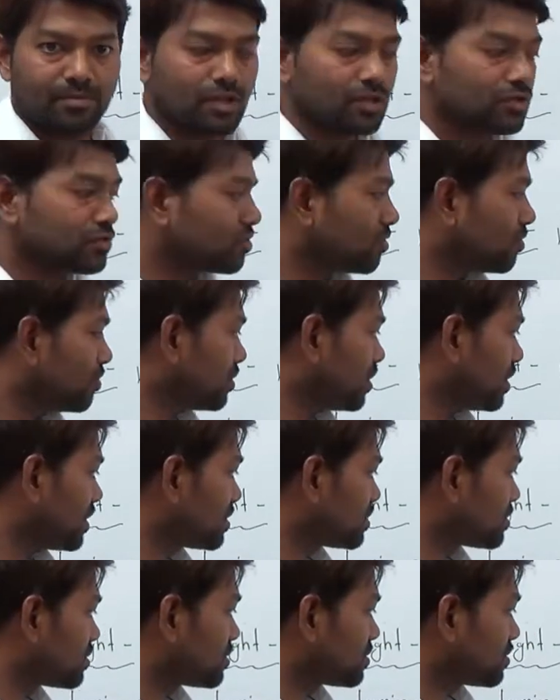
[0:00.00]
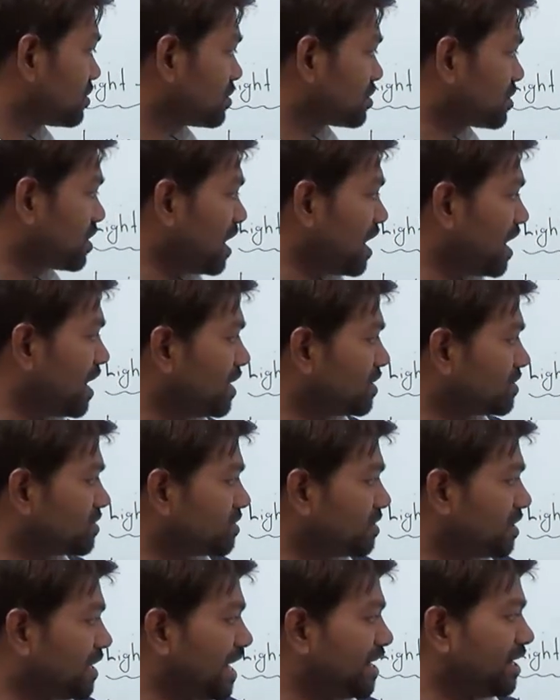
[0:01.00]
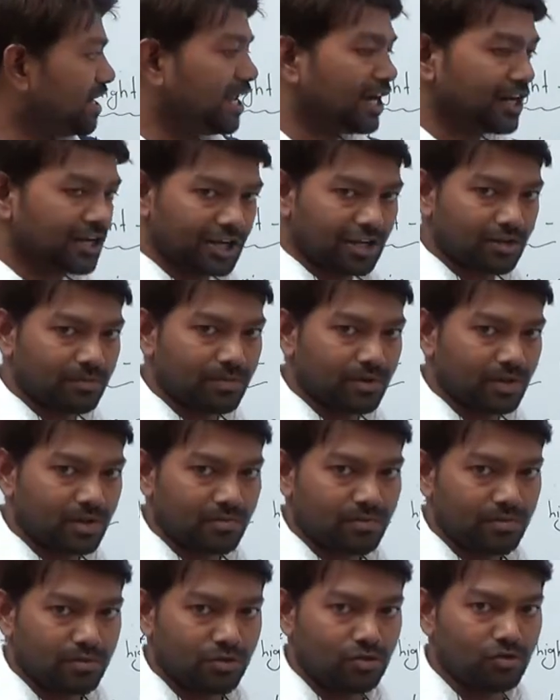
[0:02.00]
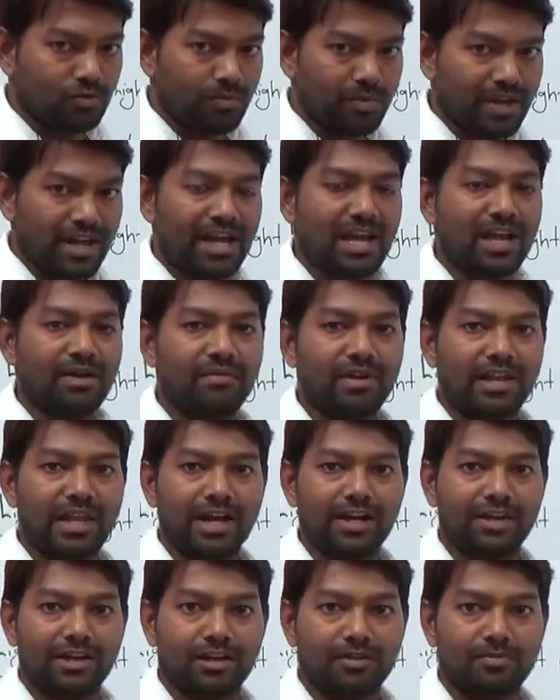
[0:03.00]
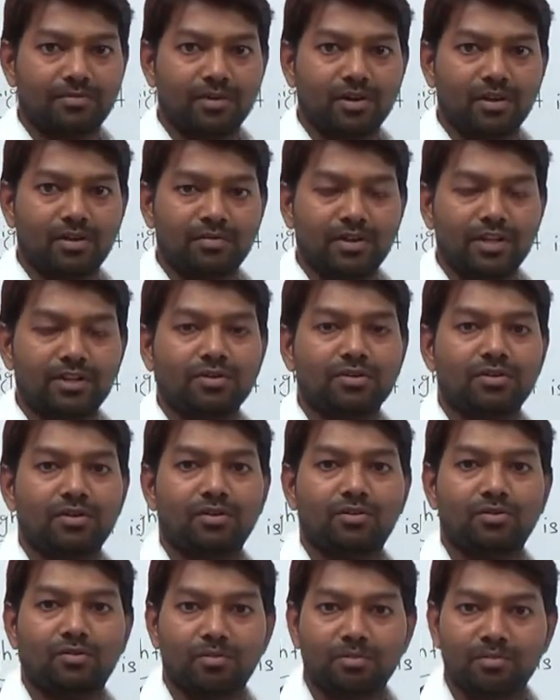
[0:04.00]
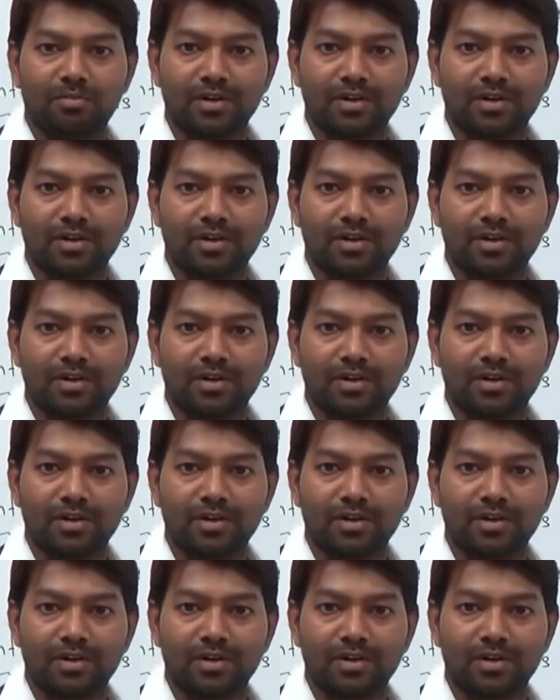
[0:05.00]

So the stars and electric bulb, you may have electric bulb in your home,